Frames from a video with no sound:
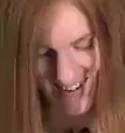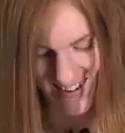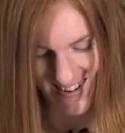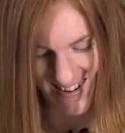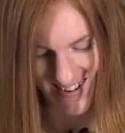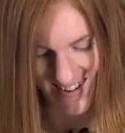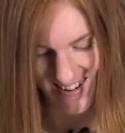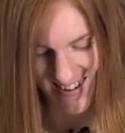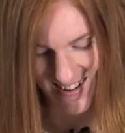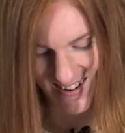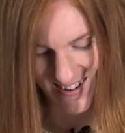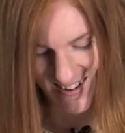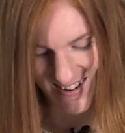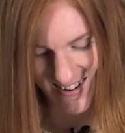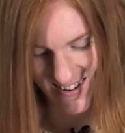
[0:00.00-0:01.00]

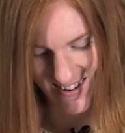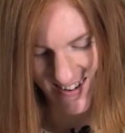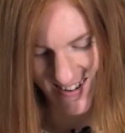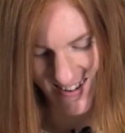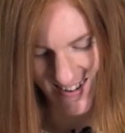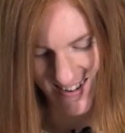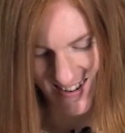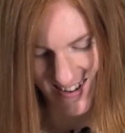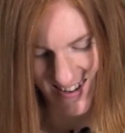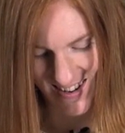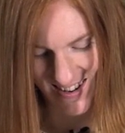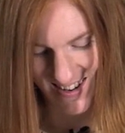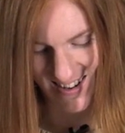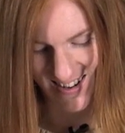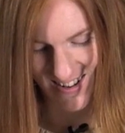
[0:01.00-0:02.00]

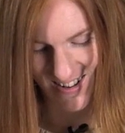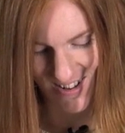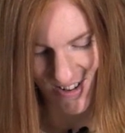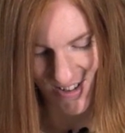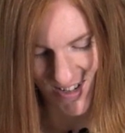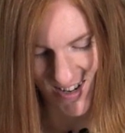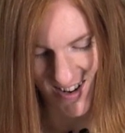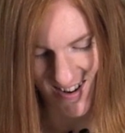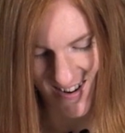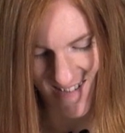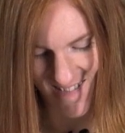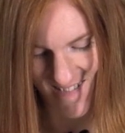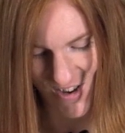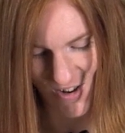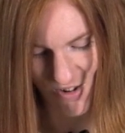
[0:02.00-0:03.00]

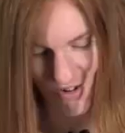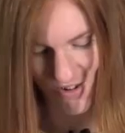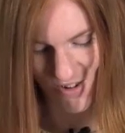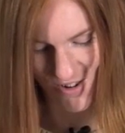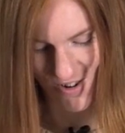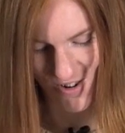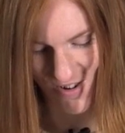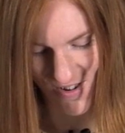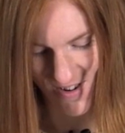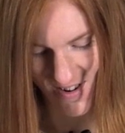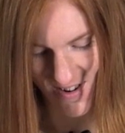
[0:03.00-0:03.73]
Nothing is said.